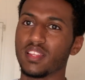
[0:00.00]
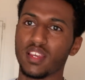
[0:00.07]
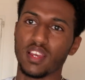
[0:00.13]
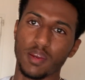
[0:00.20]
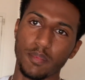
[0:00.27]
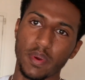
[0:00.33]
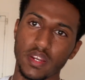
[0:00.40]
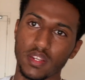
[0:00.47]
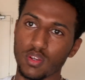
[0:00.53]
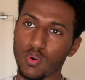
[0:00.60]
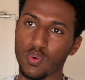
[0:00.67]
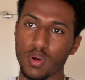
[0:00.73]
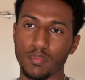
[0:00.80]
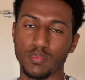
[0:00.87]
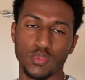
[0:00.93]
day, I might
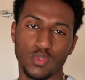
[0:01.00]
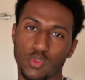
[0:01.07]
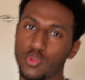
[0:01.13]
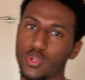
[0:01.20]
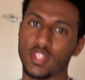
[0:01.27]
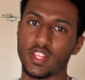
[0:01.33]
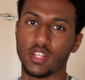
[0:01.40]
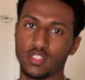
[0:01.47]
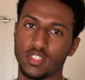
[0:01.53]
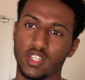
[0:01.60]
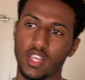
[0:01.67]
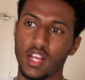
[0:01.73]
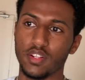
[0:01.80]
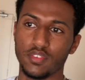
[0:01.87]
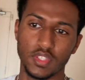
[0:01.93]
go up to 3,000
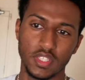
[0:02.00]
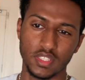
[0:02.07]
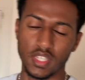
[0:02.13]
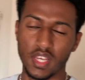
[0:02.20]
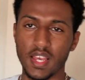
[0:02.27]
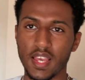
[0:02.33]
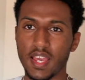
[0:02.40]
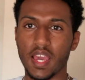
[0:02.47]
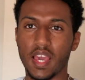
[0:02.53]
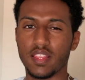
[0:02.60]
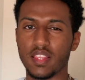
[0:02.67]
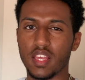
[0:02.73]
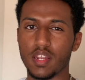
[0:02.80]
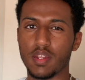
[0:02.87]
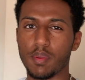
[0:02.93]
calories. And
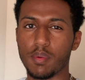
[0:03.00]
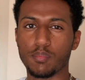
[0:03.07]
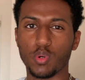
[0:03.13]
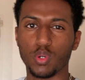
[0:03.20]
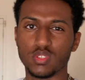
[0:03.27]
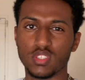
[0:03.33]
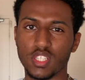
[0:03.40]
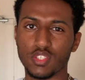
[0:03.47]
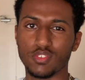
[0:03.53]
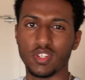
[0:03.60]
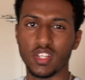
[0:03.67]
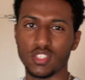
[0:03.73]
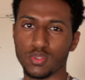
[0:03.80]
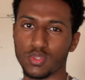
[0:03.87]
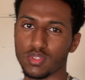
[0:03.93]
then my protein
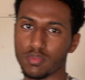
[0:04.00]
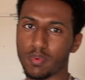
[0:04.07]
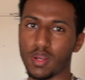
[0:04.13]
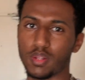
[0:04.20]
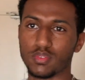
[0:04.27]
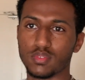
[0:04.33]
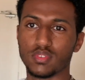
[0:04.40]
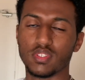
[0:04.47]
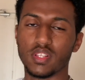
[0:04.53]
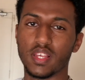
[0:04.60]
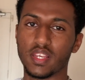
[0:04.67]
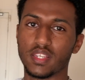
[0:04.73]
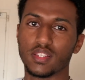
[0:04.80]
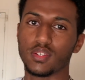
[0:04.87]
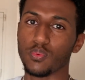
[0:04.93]
range was about
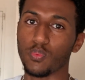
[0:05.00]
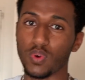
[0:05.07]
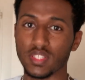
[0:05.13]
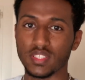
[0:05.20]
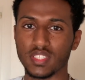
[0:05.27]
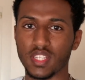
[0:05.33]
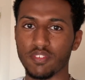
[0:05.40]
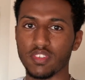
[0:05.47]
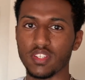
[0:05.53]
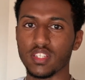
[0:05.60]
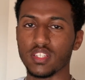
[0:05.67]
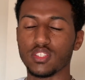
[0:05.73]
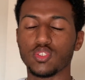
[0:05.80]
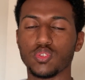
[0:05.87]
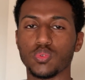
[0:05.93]
like
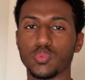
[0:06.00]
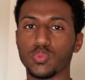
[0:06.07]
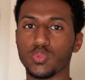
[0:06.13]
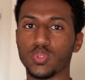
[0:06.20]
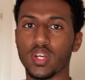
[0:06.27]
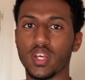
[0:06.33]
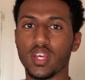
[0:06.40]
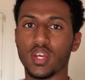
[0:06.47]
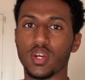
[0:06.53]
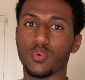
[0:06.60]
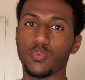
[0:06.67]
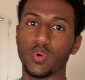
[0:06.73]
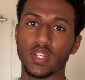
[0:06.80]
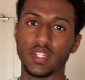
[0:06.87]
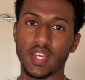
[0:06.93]
170 to
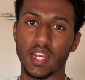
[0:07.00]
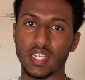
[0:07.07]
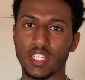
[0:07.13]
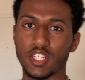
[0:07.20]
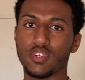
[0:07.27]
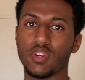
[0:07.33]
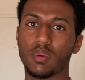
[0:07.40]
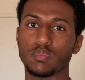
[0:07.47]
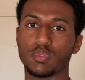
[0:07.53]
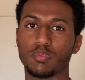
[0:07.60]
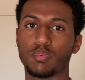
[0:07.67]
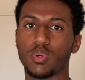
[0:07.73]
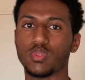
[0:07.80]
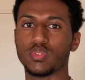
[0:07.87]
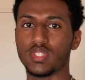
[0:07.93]
190 grams of
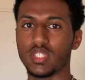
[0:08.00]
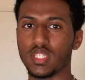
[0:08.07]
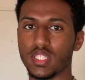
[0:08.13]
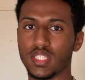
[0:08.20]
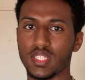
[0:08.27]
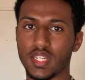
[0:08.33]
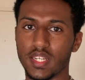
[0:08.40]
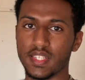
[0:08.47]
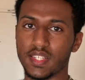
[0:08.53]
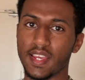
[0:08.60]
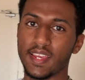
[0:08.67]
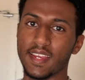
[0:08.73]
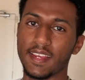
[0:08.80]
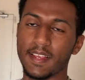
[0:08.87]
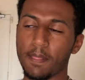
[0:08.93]
protein a
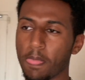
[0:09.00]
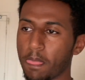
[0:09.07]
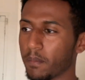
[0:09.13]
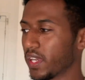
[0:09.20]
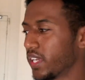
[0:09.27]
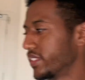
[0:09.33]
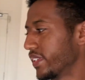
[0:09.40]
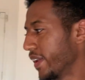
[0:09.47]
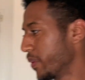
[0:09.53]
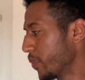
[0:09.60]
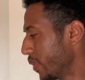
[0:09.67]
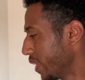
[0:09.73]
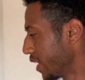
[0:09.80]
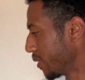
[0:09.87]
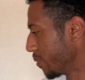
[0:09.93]
day, because I weigh